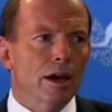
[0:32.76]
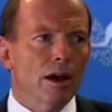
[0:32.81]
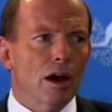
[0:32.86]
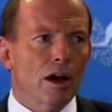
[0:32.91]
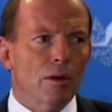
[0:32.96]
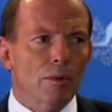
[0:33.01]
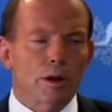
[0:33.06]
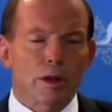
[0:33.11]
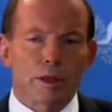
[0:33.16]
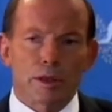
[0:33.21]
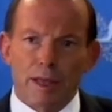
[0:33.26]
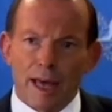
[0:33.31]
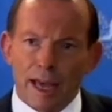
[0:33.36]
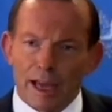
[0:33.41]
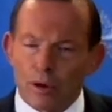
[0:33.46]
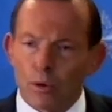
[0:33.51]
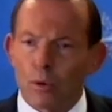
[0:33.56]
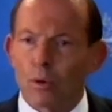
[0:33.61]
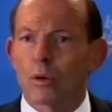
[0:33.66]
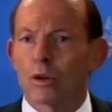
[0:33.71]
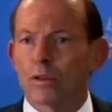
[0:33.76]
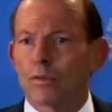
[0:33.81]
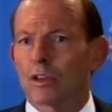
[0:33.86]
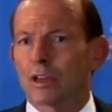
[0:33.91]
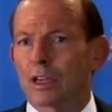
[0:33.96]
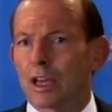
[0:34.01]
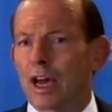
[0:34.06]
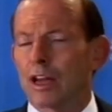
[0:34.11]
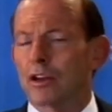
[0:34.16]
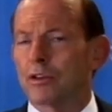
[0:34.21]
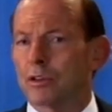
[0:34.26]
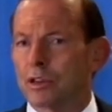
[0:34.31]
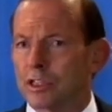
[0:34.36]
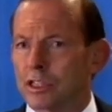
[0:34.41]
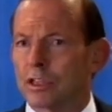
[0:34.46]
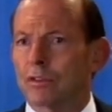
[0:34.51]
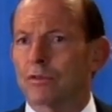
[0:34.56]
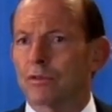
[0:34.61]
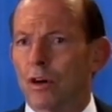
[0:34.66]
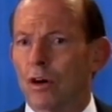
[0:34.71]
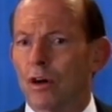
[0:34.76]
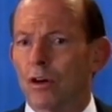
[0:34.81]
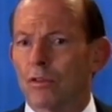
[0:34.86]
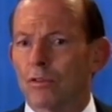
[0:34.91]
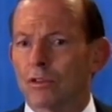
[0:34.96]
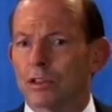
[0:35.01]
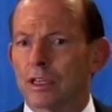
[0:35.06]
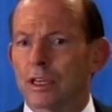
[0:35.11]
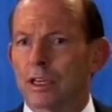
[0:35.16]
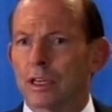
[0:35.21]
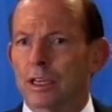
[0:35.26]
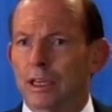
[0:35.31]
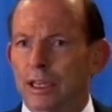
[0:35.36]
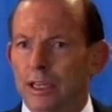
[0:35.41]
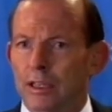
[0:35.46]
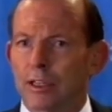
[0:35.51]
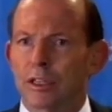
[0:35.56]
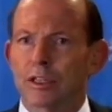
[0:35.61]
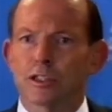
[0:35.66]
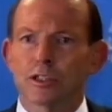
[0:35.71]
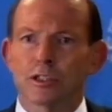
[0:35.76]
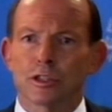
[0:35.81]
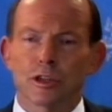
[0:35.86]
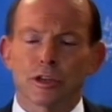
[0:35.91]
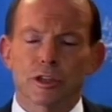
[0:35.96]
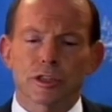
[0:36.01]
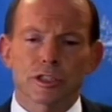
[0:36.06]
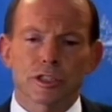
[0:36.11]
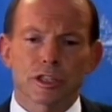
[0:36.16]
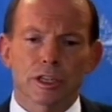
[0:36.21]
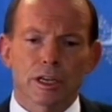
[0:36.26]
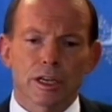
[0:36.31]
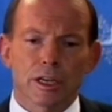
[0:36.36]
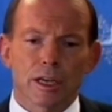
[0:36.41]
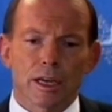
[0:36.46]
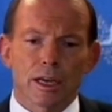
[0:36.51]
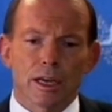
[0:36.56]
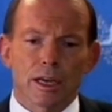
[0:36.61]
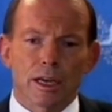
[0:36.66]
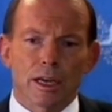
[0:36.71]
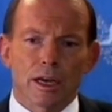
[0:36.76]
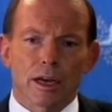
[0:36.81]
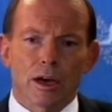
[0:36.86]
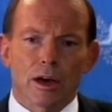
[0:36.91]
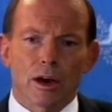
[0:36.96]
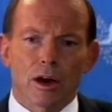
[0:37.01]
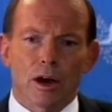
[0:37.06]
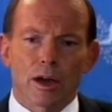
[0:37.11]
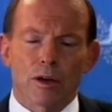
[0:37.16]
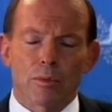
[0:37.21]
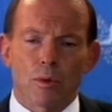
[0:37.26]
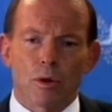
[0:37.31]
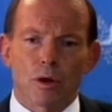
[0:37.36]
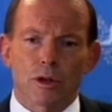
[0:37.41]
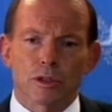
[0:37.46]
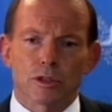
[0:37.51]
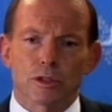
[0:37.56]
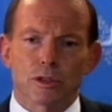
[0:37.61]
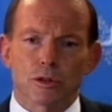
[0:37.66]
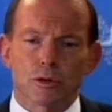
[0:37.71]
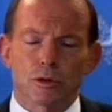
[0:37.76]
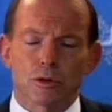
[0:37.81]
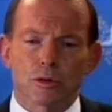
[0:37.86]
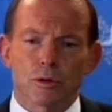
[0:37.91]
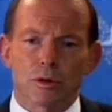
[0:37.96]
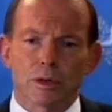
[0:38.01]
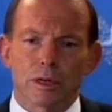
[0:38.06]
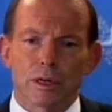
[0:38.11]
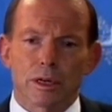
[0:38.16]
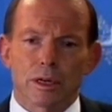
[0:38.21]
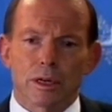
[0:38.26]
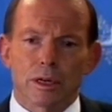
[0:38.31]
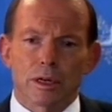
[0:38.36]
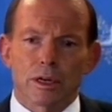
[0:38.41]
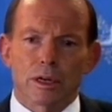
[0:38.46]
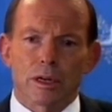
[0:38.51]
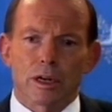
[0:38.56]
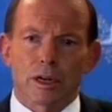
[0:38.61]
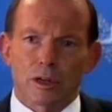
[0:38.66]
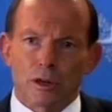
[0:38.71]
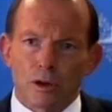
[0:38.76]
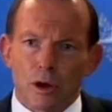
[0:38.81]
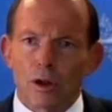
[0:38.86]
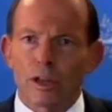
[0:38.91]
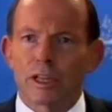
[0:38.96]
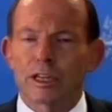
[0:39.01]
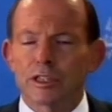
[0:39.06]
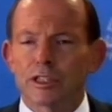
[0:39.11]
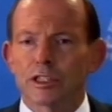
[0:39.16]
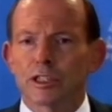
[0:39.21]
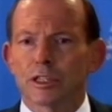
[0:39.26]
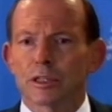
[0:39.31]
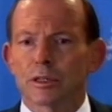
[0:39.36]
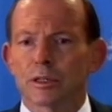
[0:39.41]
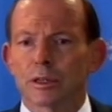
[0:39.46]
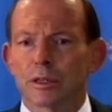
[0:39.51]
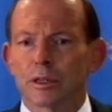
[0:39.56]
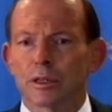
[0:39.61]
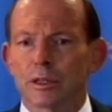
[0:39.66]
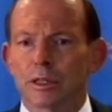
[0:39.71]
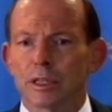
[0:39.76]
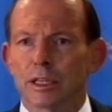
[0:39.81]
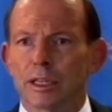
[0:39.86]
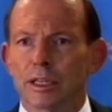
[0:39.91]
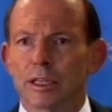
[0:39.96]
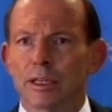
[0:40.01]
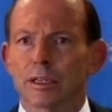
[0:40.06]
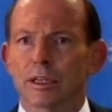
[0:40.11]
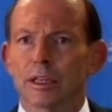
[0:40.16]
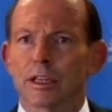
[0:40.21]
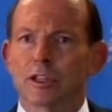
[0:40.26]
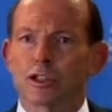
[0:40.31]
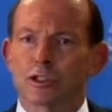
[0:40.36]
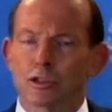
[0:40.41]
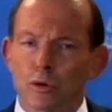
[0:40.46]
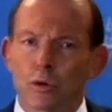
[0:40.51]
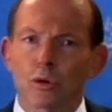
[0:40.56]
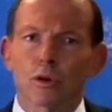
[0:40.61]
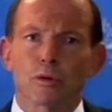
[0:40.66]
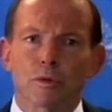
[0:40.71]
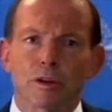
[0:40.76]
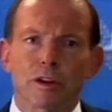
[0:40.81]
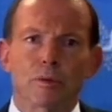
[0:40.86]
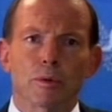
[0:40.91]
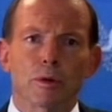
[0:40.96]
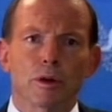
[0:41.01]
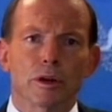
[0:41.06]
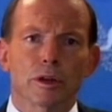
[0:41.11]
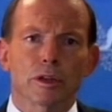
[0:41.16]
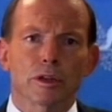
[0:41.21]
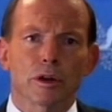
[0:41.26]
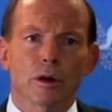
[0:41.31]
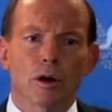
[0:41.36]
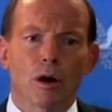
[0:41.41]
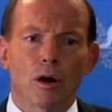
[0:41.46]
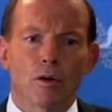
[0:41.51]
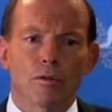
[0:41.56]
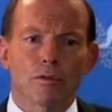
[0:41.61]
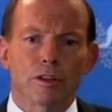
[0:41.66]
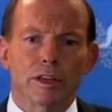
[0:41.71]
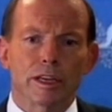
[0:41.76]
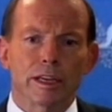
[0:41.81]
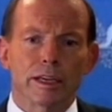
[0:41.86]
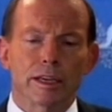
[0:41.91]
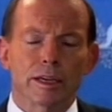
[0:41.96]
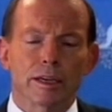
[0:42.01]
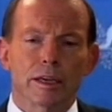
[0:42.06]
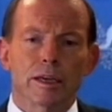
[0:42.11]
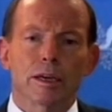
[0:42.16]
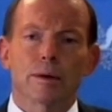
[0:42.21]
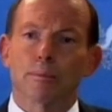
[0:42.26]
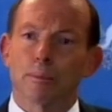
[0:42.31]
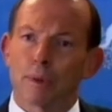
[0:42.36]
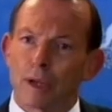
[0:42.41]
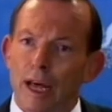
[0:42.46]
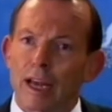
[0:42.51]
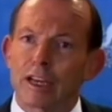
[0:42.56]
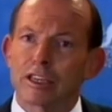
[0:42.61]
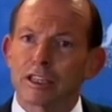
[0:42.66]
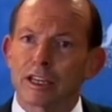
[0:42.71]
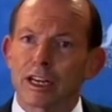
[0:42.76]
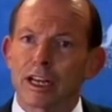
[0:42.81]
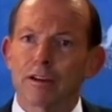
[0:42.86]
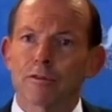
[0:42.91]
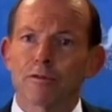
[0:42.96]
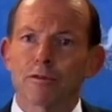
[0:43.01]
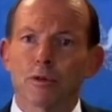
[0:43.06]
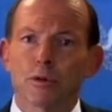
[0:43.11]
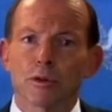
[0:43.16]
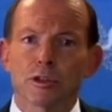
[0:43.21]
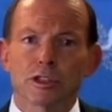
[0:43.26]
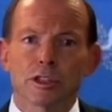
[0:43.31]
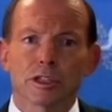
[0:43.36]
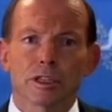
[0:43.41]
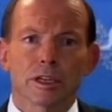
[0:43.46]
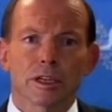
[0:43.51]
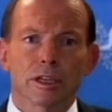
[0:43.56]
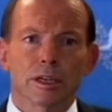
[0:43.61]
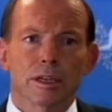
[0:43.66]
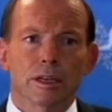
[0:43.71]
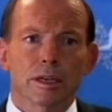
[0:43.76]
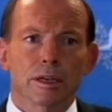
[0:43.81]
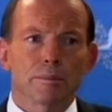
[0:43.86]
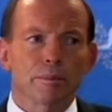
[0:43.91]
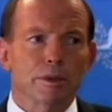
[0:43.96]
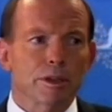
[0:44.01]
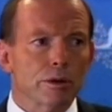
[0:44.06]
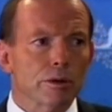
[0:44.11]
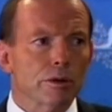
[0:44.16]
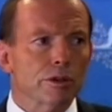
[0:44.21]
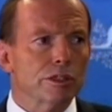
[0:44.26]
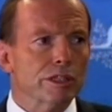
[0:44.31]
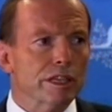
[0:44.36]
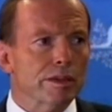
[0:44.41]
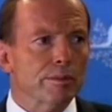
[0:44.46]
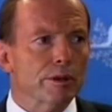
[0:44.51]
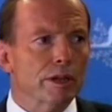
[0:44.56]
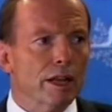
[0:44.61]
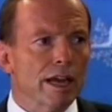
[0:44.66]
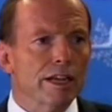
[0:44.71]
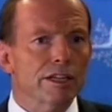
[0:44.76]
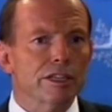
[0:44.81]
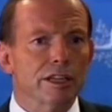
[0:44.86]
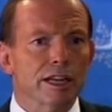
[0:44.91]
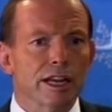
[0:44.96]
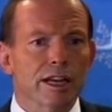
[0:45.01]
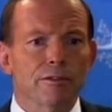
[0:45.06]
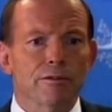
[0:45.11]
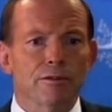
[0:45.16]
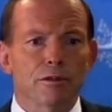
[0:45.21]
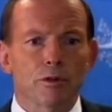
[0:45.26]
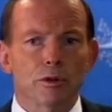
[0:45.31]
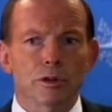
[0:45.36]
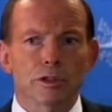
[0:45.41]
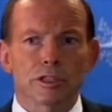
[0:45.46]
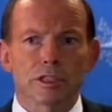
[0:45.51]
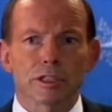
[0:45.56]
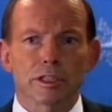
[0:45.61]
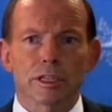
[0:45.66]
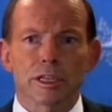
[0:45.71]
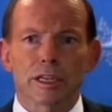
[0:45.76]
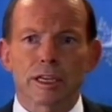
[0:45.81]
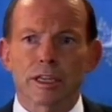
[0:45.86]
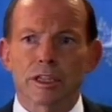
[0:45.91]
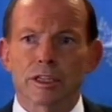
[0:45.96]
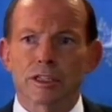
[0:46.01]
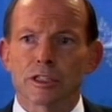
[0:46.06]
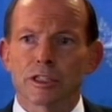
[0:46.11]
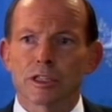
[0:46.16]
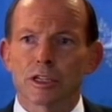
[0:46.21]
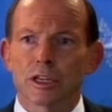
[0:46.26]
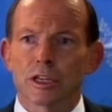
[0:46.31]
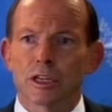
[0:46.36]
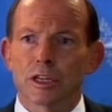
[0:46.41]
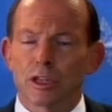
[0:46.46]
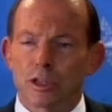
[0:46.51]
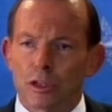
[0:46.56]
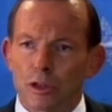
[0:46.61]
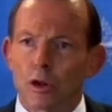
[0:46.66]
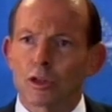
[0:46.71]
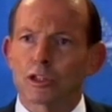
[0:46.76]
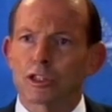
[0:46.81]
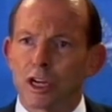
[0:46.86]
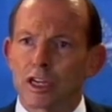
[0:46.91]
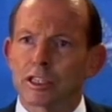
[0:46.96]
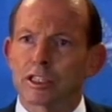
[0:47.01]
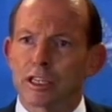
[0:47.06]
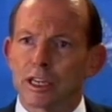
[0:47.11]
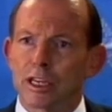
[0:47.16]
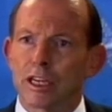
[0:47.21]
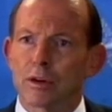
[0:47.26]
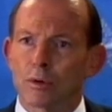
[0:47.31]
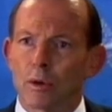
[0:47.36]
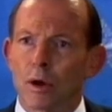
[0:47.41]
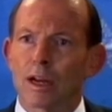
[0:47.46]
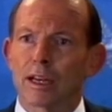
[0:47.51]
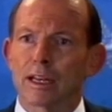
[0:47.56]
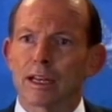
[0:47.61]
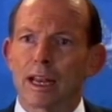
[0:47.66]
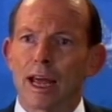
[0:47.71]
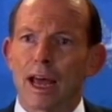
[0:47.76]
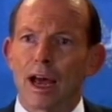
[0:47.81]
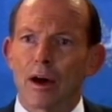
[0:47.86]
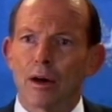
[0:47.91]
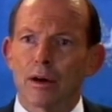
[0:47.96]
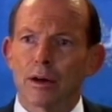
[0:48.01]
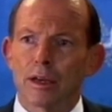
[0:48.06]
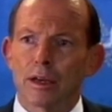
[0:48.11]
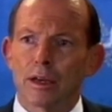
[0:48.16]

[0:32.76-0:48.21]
I want to thank all of the countries involved in this search. I want to acknowledge the extraordinary work of the Malaysian Air Force, because the Malaysian Air Force is not just here right now,